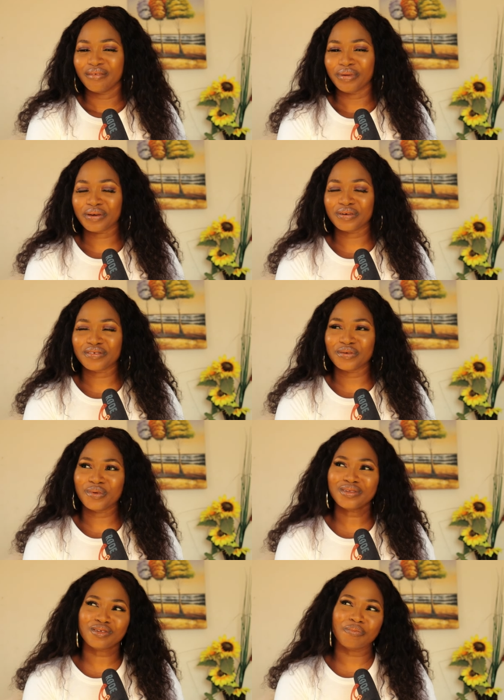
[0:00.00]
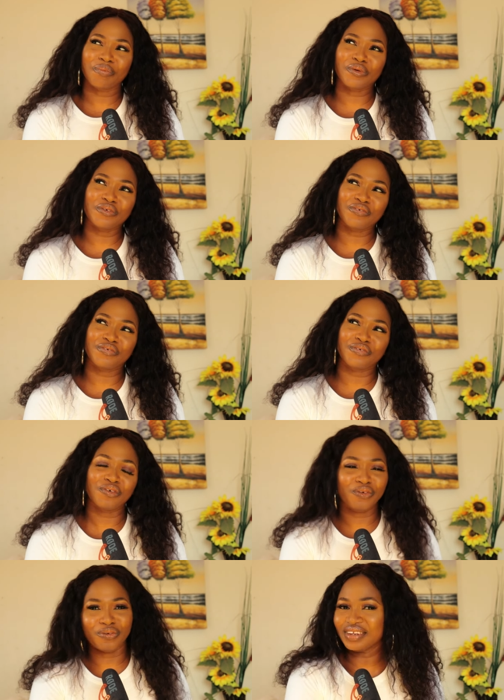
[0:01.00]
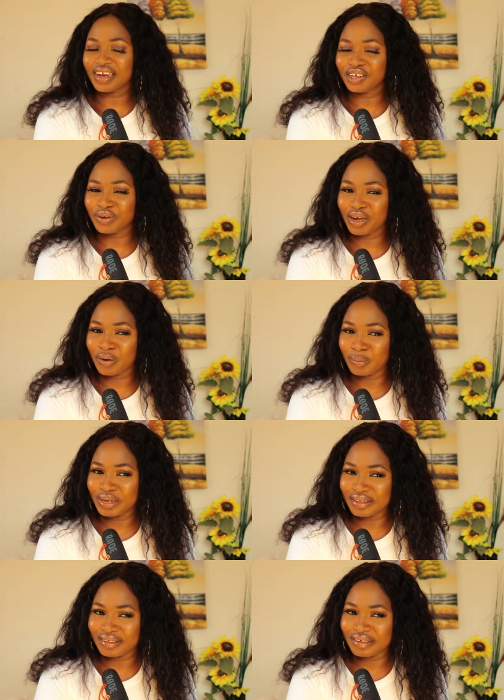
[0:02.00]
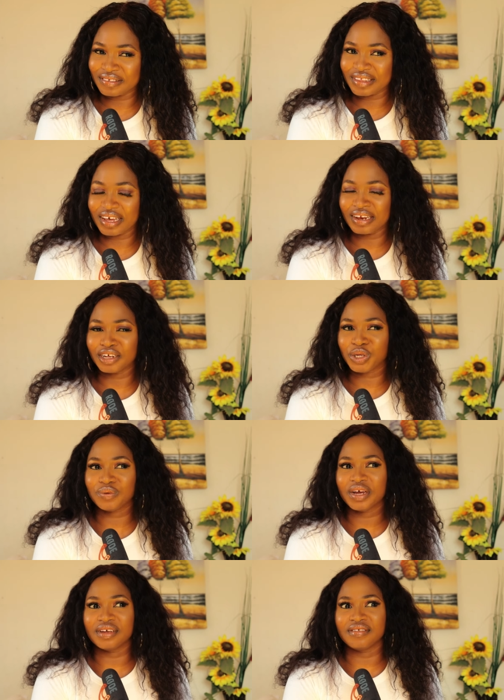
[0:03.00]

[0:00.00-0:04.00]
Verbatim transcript: because you want to prove to international communities that Nigeria